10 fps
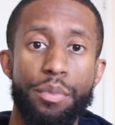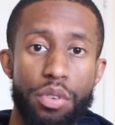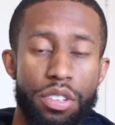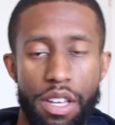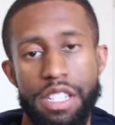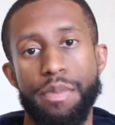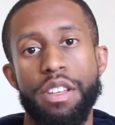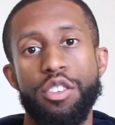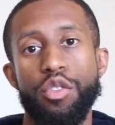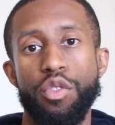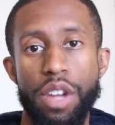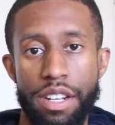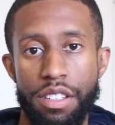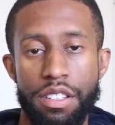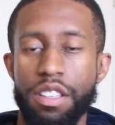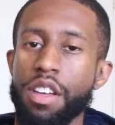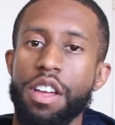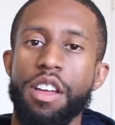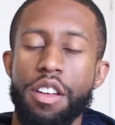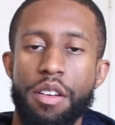a book and it's being directed
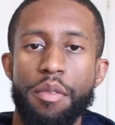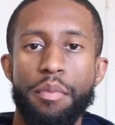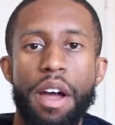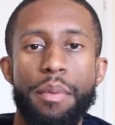by